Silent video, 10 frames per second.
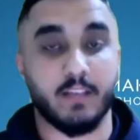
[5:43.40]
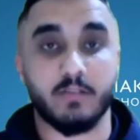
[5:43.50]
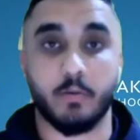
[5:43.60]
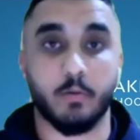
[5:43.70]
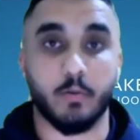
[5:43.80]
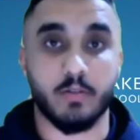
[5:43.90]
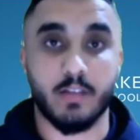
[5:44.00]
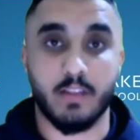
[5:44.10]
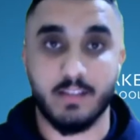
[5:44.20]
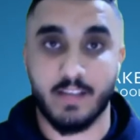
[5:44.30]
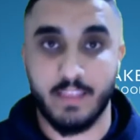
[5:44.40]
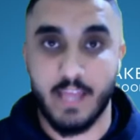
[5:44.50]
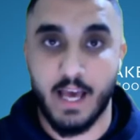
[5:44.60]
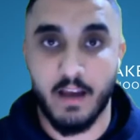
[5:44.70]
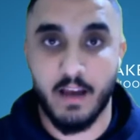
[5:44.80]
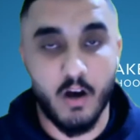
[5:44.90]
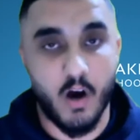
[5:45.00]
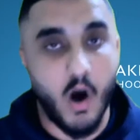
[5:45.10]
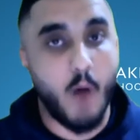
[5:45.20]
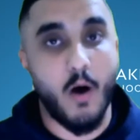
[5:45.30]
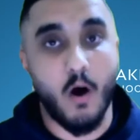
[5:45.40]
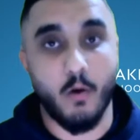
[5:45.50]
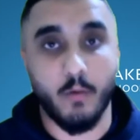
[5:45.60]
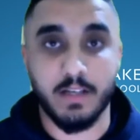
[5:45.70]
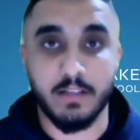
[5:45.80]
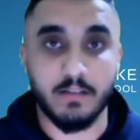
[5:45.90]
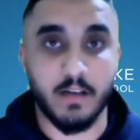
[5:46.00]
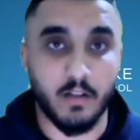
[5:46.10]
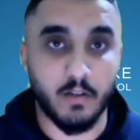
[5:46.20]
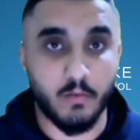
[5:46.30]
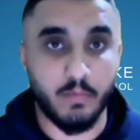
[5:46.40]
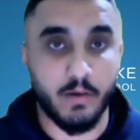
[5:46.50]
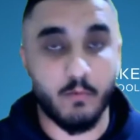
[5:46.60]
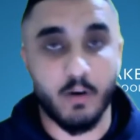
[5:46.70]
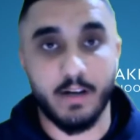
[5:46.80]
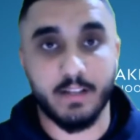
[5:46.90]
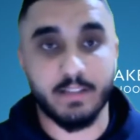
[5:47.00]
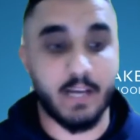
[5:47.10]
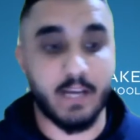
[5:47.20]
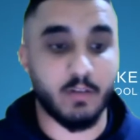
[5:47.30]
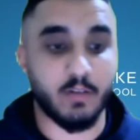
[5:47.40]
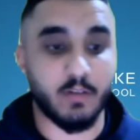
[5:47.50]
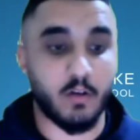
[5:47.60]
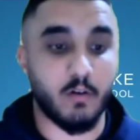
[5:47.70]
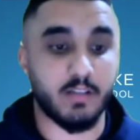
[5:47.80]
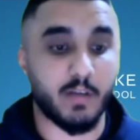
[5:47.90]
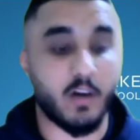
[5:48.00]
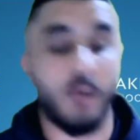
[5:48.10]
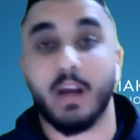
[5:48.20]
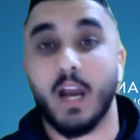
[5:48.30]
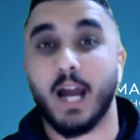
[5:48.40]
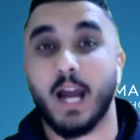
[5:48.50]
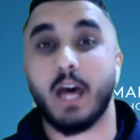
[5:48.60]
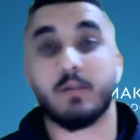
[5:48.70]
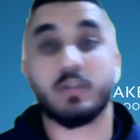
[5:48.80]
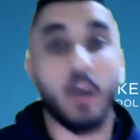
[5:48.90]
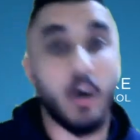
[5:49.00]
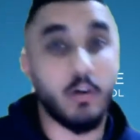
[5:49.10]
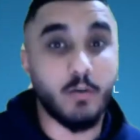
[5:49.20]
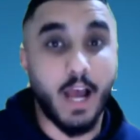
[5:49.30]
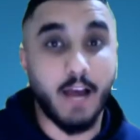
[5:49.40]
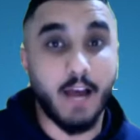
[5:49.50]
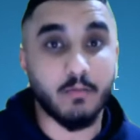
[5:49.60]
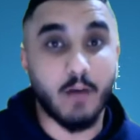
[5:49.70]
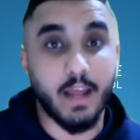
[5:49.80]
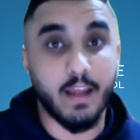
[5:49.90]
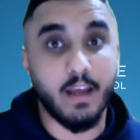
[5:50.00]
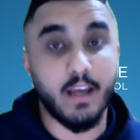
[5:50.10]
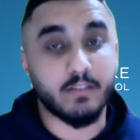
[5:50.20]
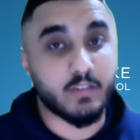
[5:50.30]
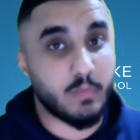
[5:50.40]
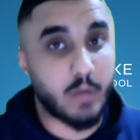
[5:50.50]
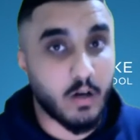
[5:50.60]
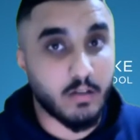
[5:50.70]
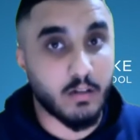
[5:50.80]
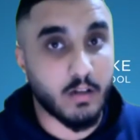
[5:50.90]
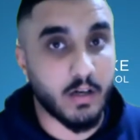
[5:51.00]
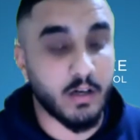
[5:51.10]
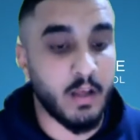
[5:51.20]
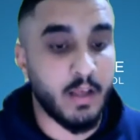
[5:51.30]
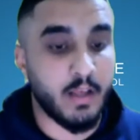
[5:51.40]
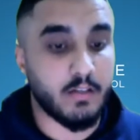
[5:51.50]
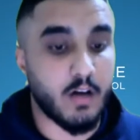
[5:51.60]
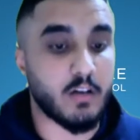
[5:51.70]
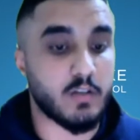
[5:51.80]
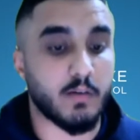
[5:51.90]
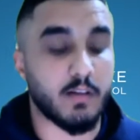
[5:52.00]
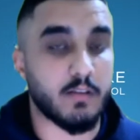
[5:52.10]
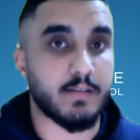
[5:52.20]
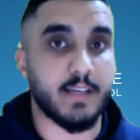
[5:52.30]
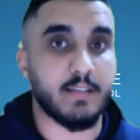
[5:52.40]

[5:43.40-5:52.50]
guess, tools and things like that, I'm always a little bit worried and skeptical because I'm like, oh my God, how much code do I have to write? It's going to be hard to learn. Docker is one of those